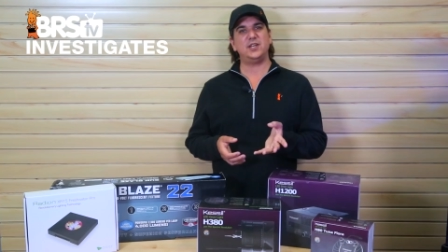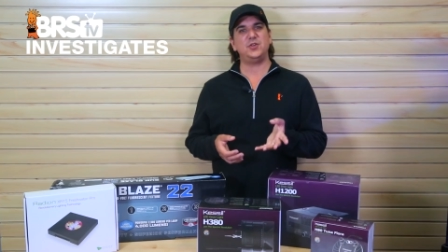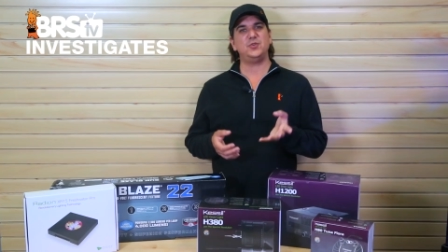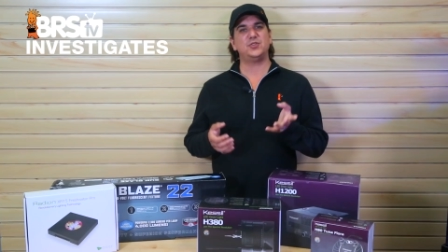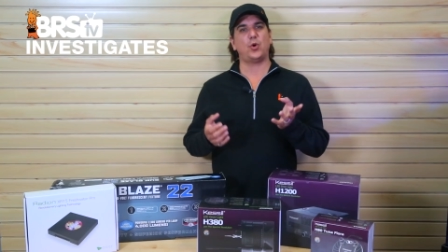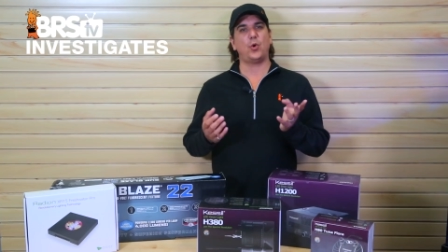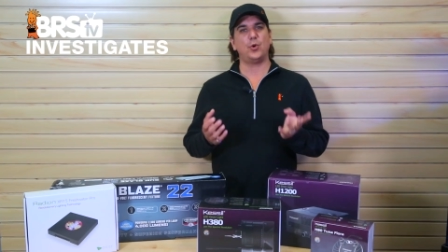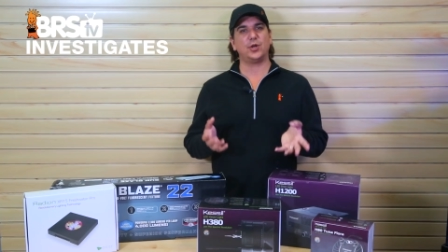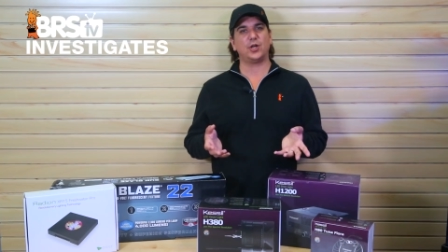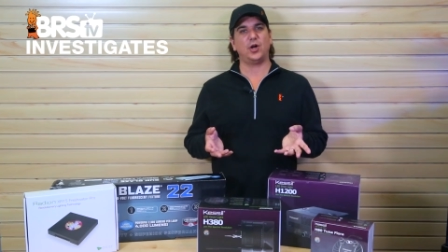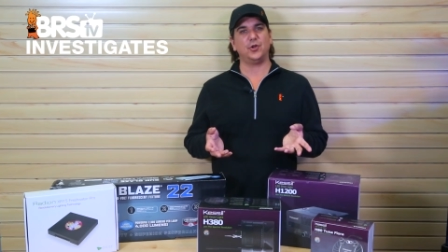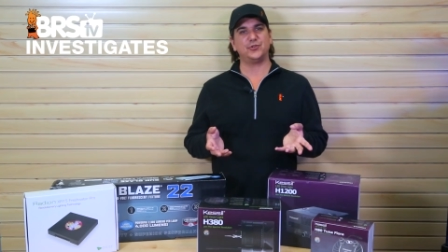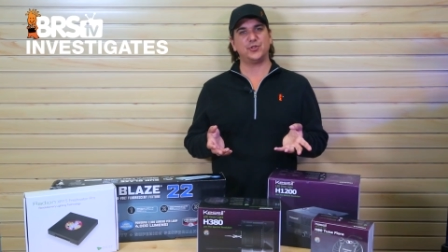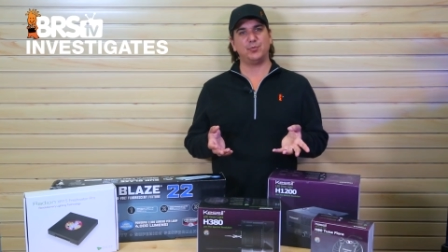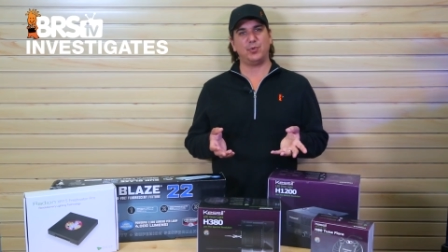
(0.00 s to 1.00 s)
didn't use
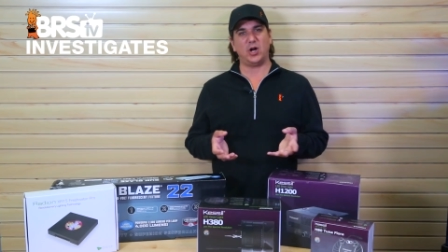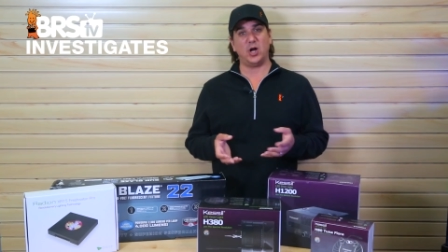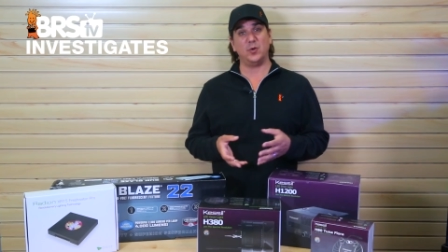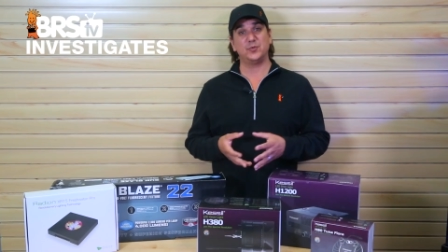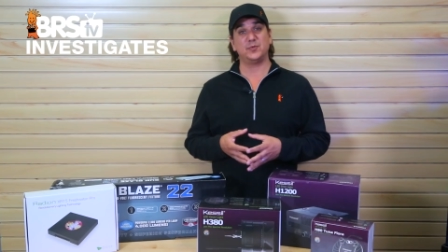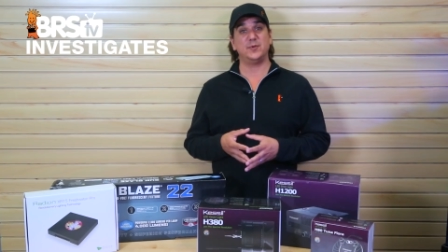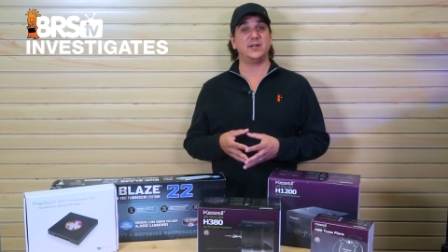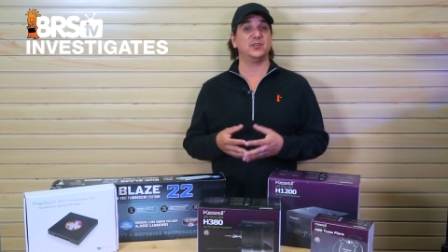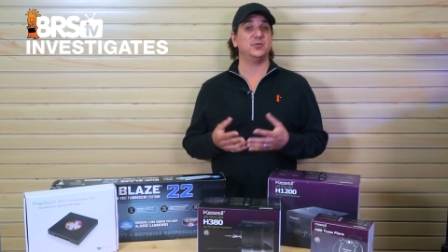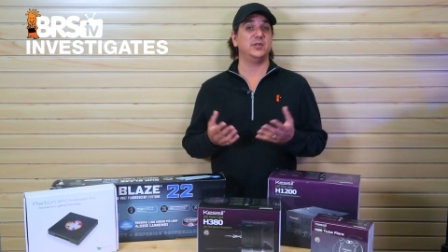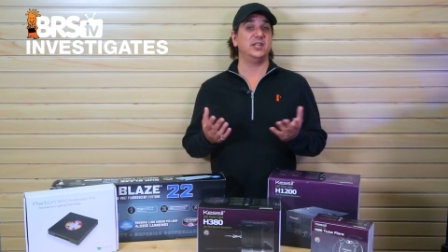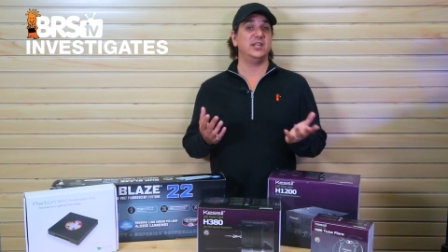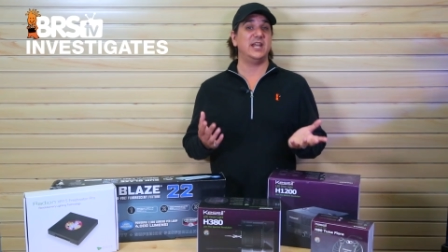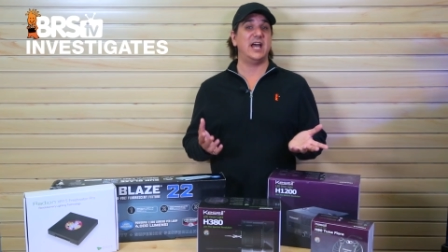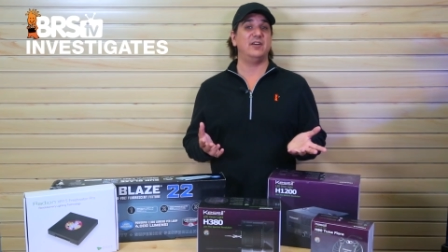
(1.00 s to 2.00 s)
horticulture bulbs because
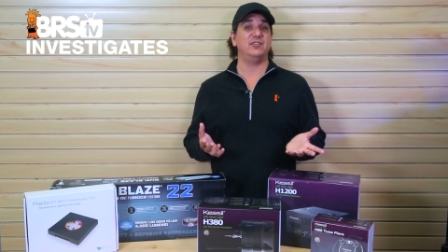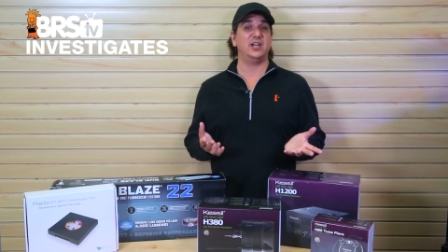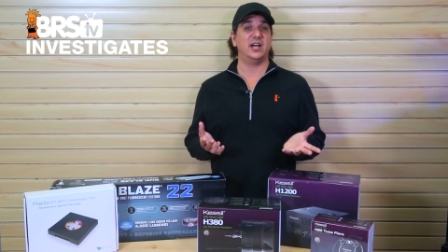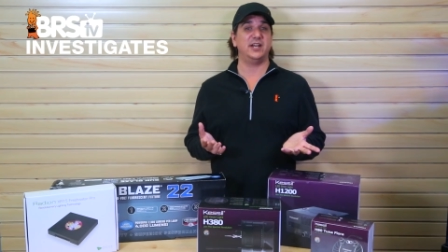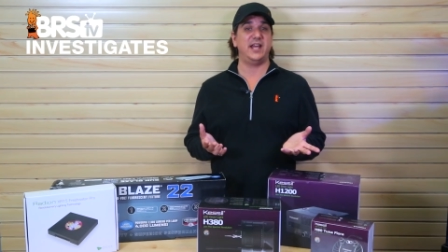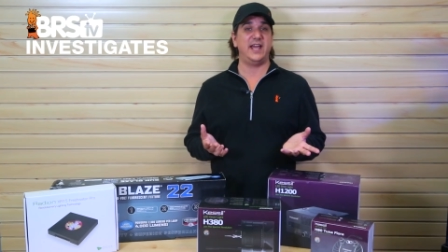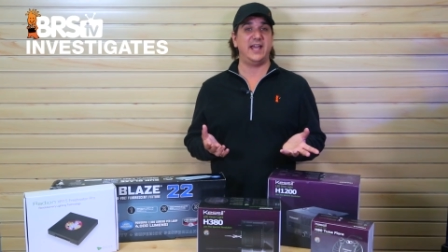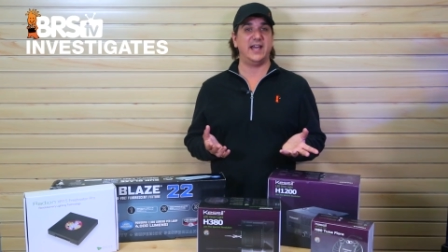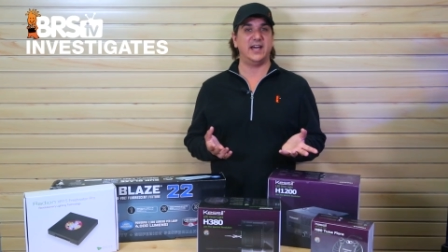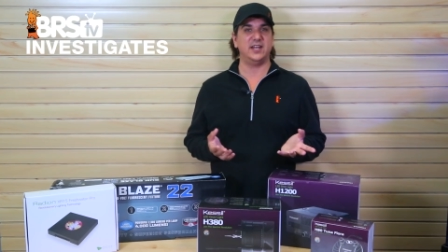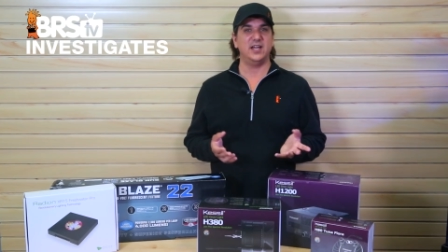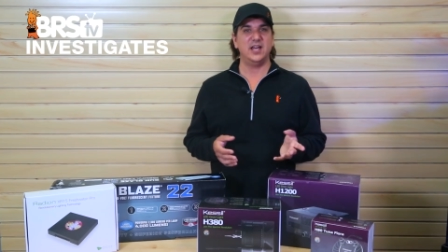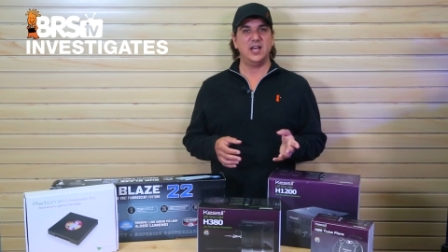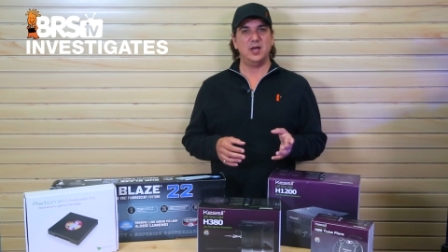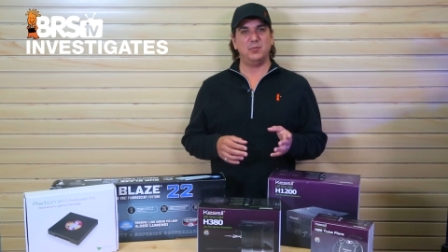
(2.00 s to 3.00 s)
we didn't have any on
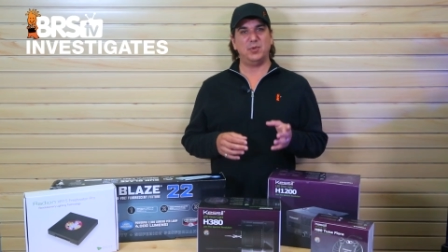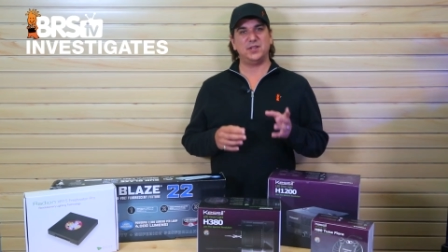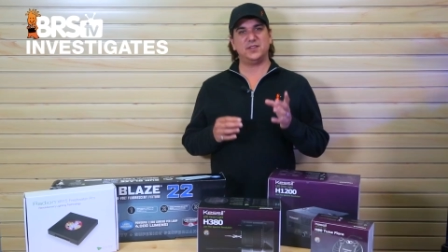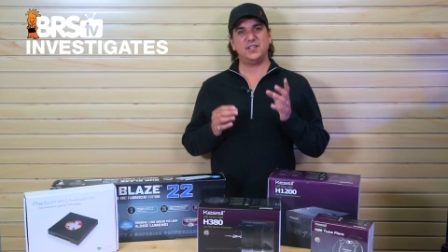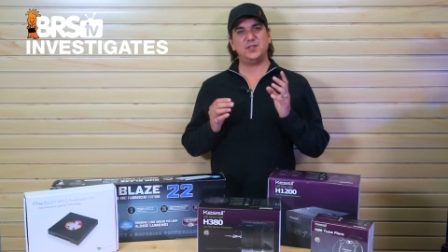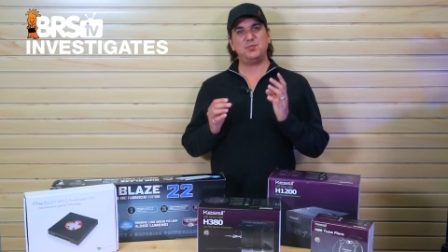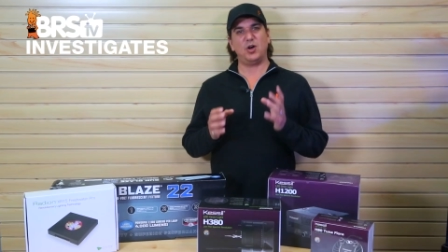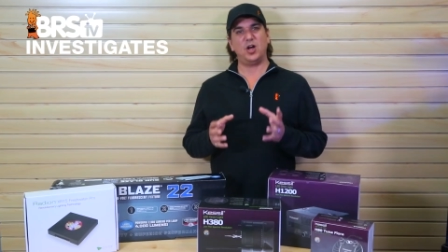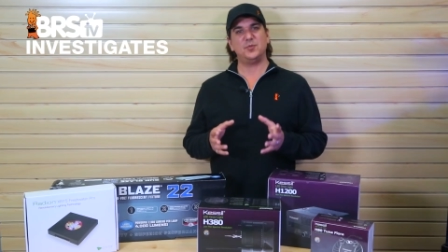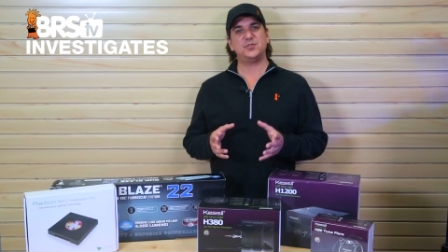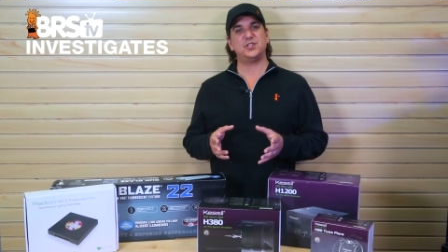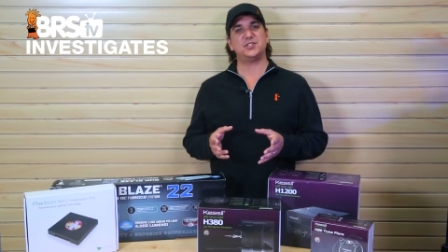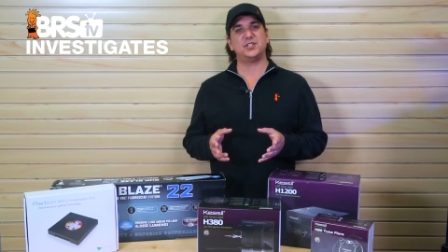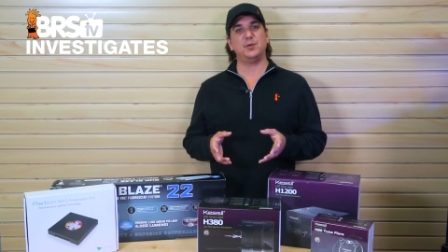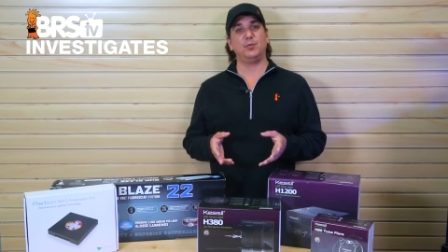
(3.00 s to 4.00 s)
hand, but these
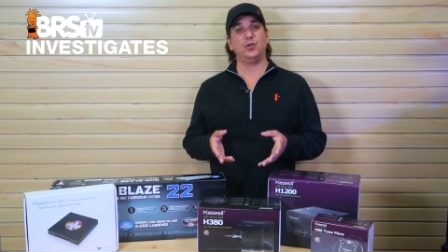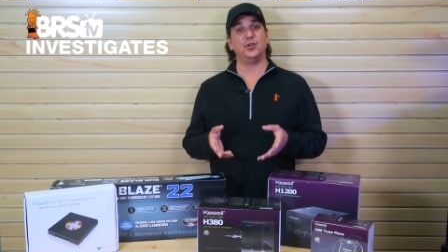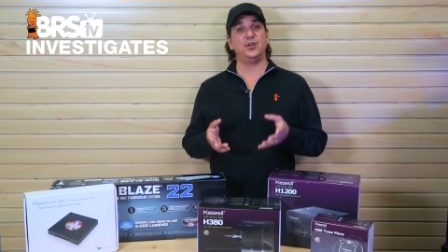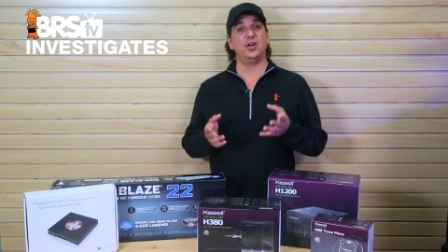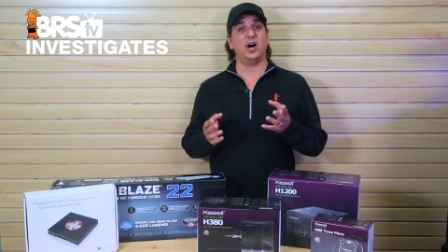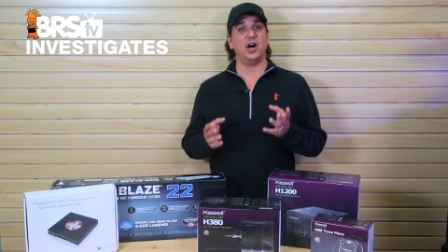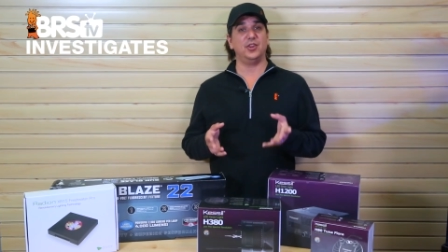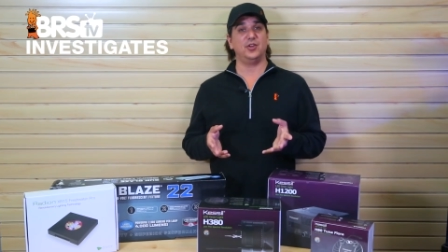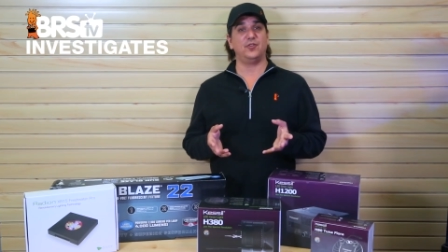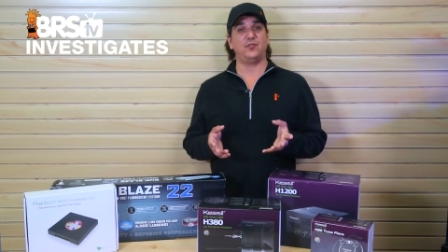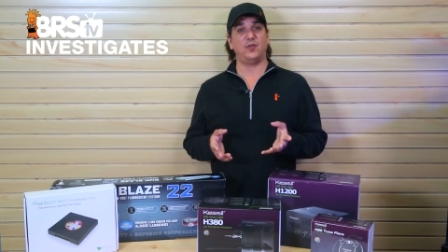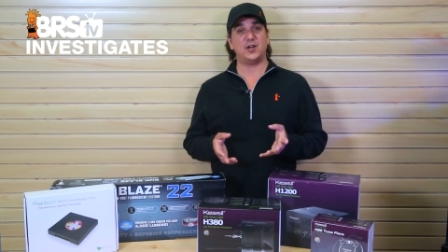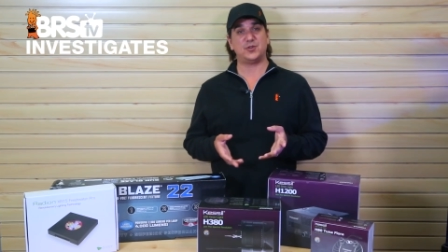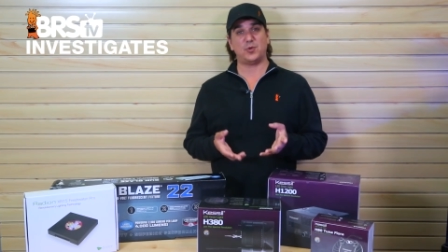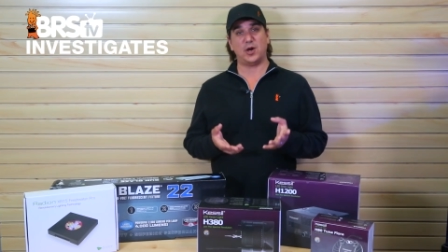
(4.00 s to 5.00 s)
bulbs are similar to other
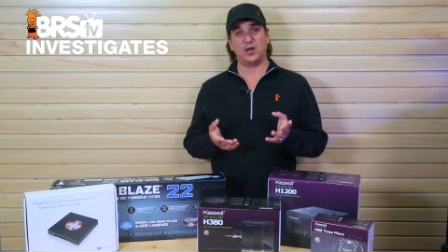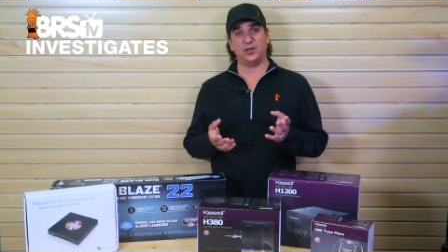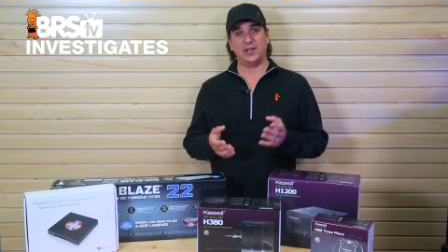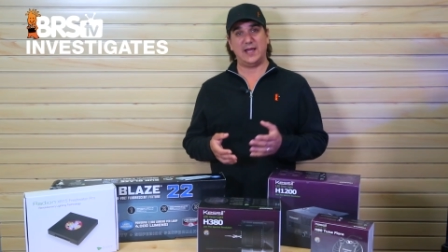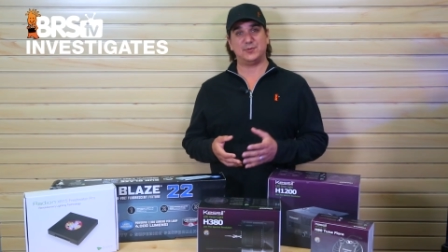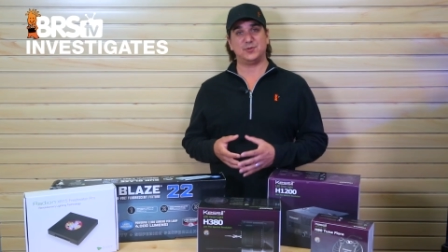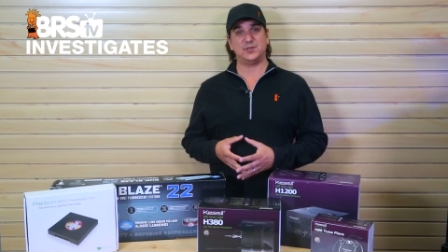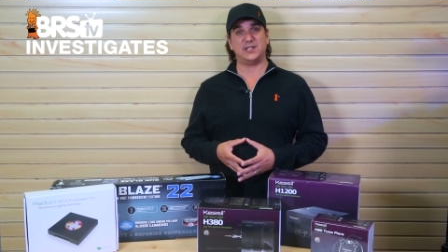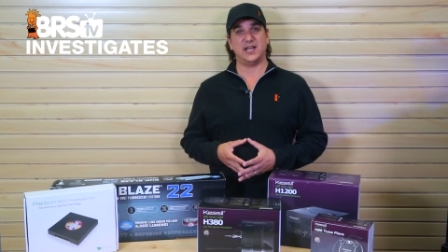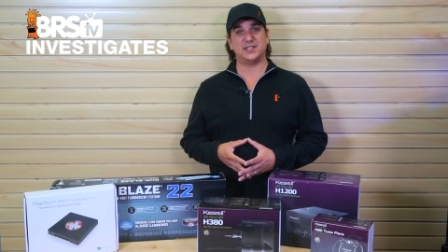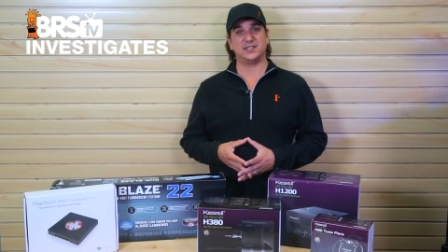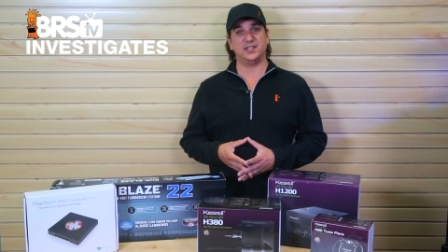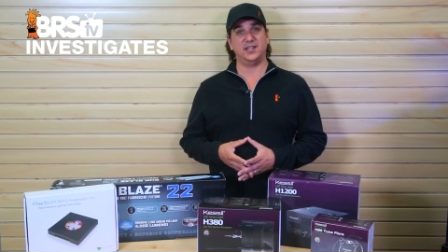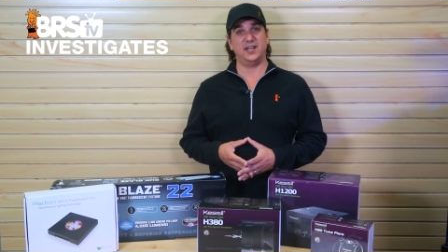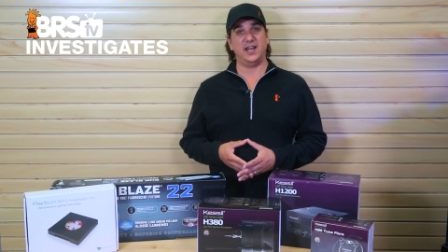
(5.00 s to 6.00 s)
freshwater lamps we
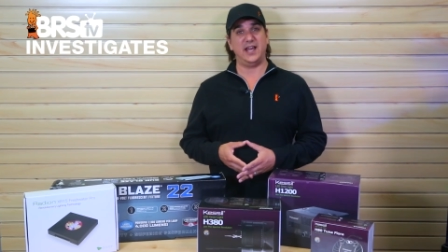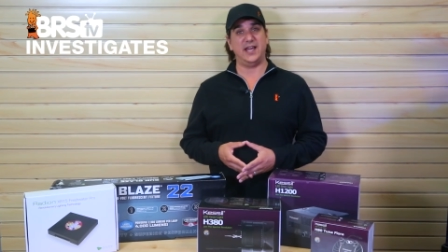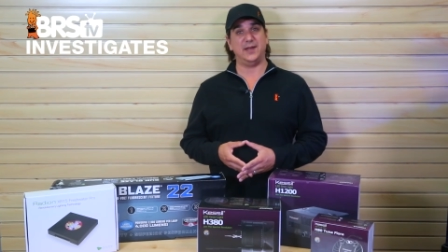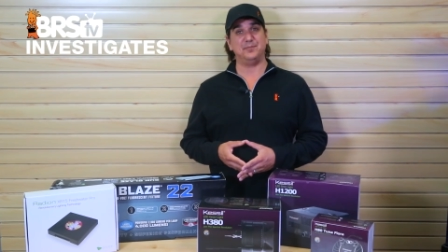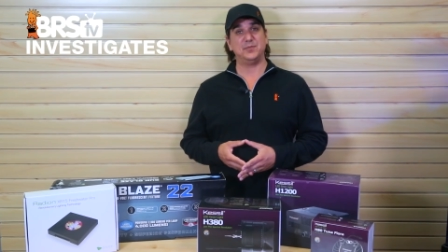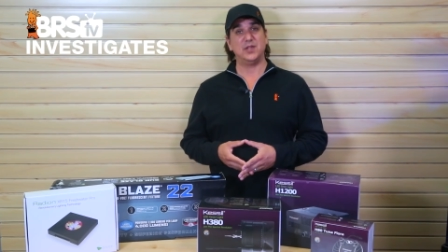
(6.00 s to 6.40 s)
tested today.